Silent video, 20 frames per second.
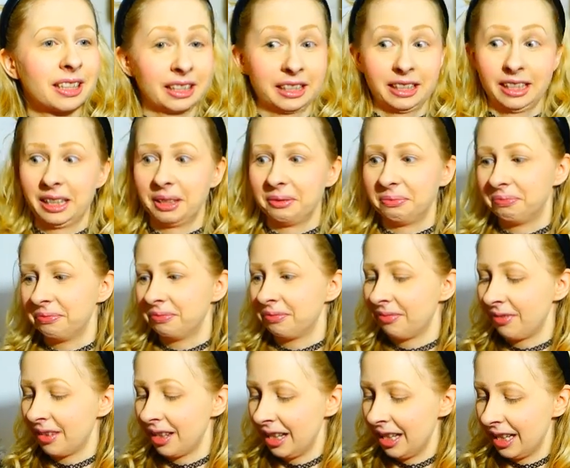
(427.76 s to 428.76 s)
Yeah,
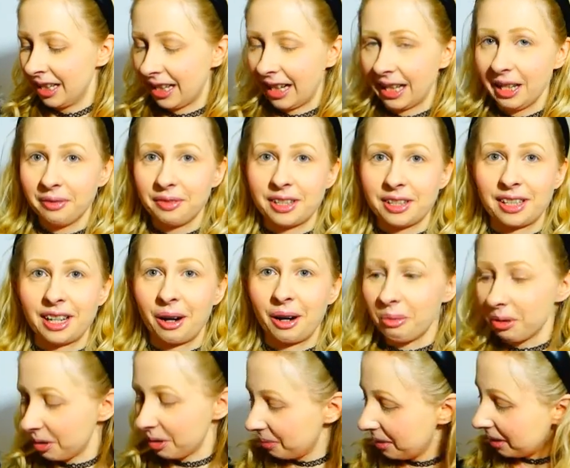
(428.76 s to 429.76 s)
kind of a Star
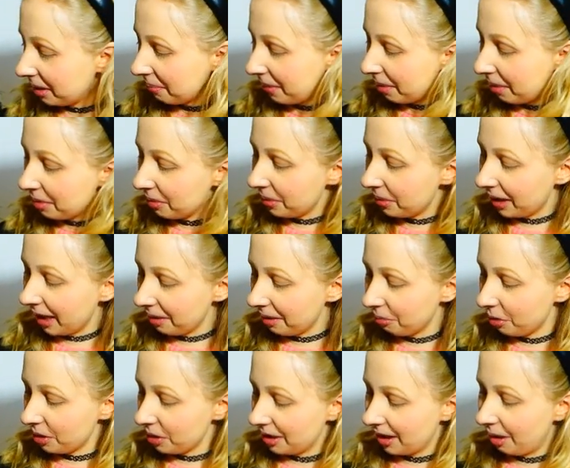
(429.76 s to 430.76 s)
Wars week. Maybe we get
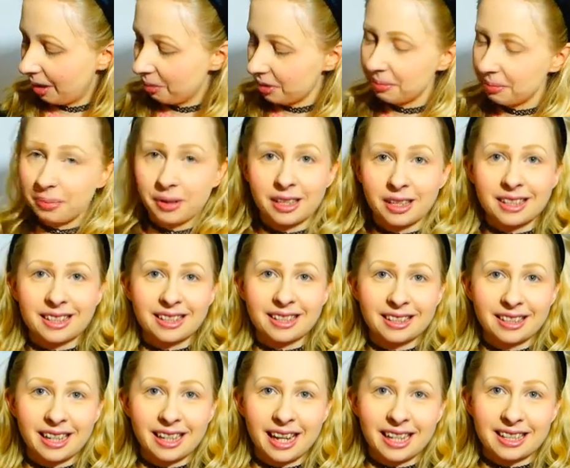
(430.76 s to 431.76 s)
more Star Wars pins
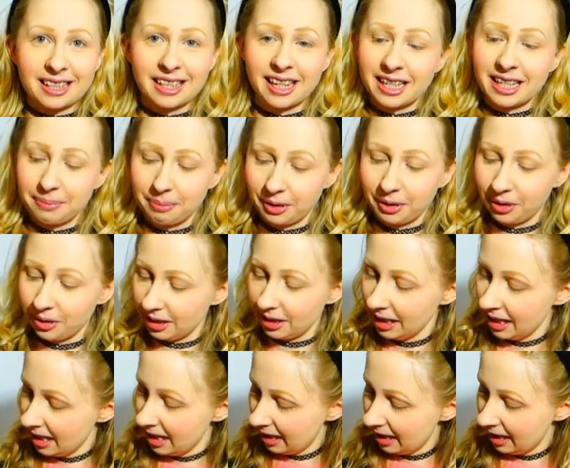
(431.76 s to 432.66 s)
in the next days, because